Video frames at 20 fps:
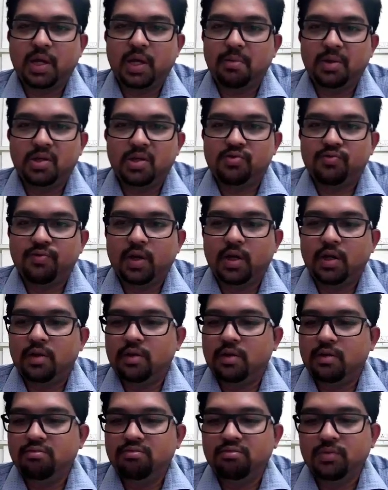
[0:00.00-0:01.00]
sometimes it is
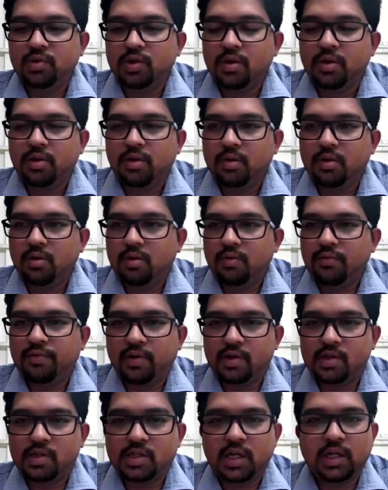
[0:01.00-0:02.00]
very, you
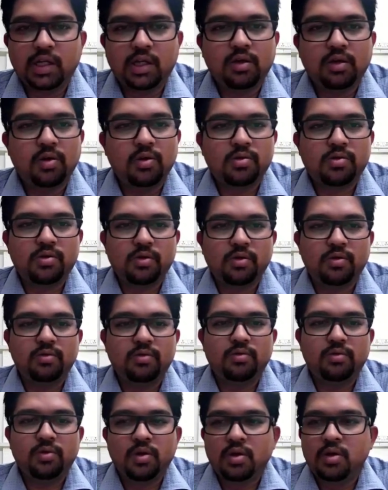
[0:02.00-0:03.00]
know, frustrating
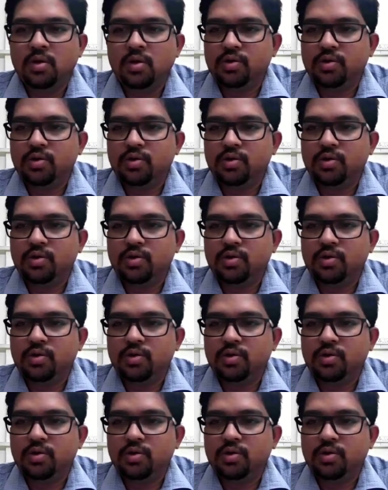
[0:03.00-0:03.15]
also.